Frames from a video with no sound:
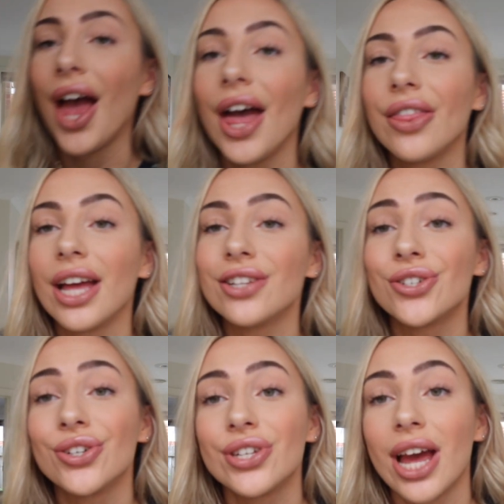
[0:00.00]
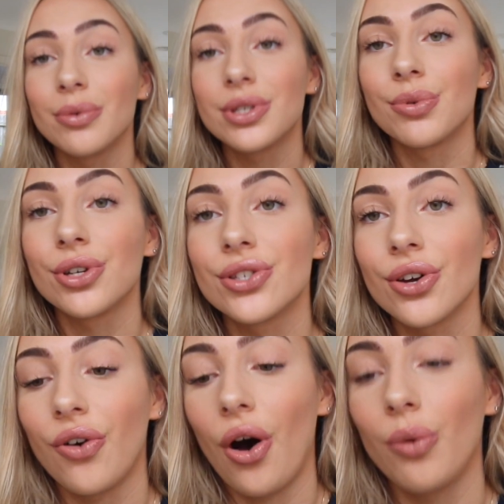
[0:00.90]
and then 2 tablespoons
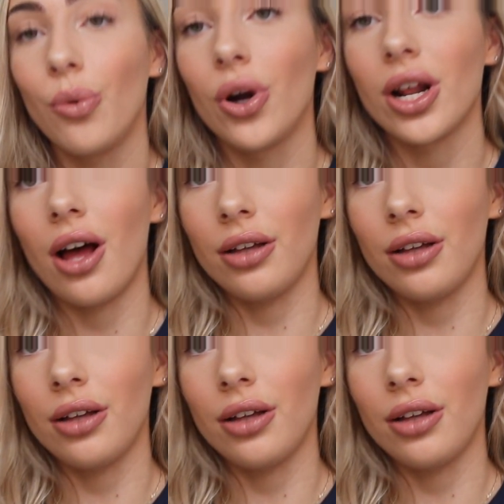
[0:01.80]
of hot water.